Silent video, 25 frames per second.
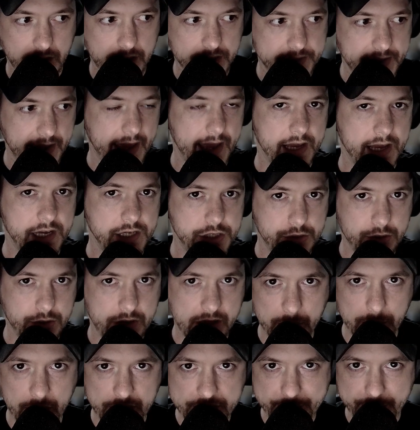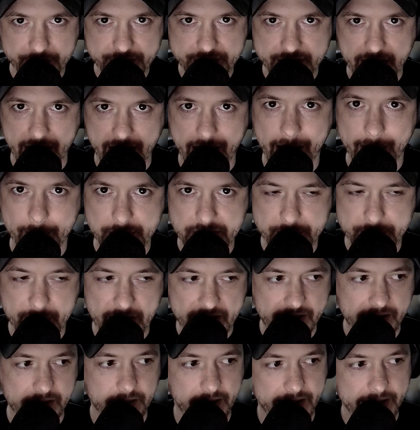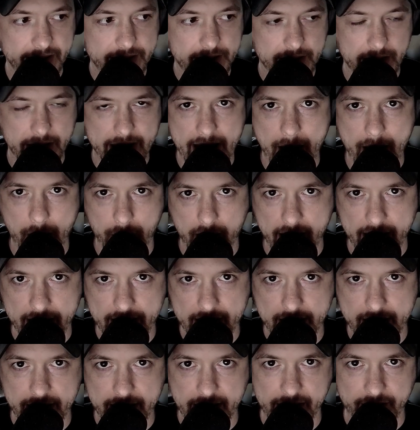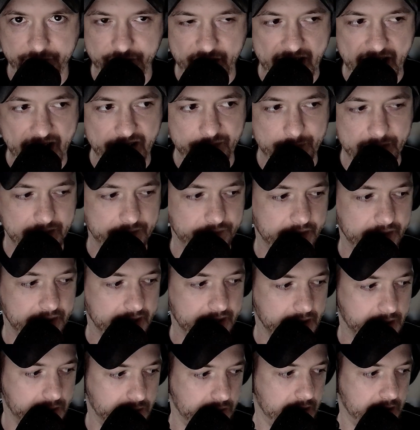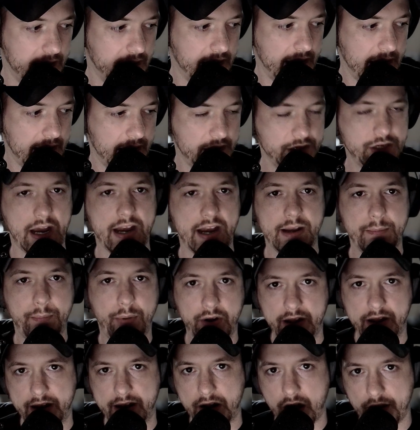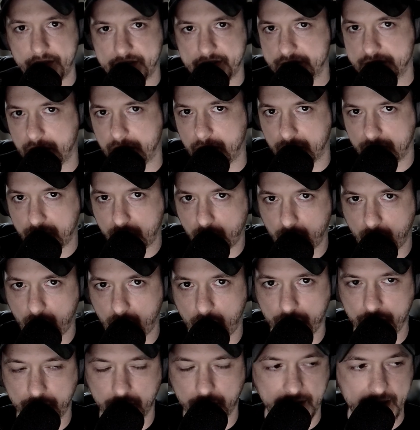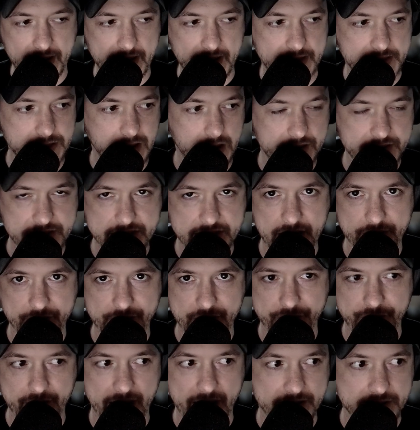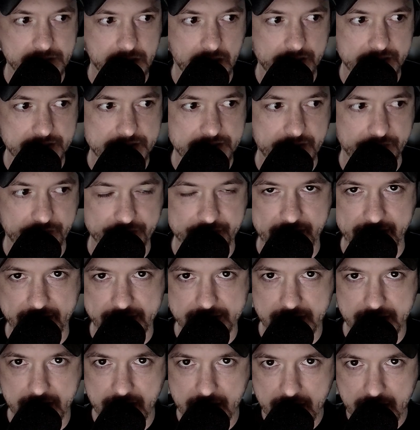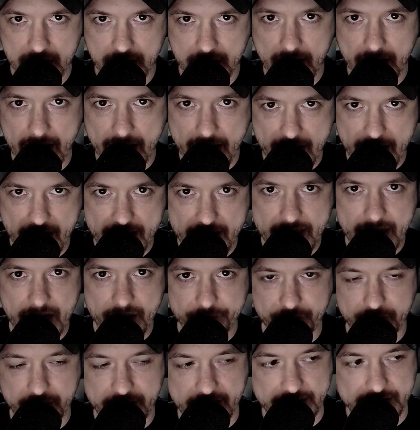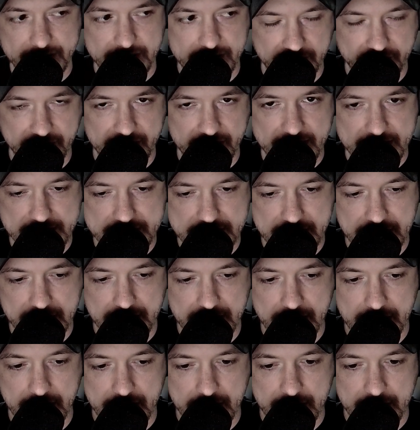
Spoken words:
all day, shooting multiple times, spending like an hour editing a 5-minute video, trying to put in all these all cool overlays, all these different effects, all these different things, high effort activities,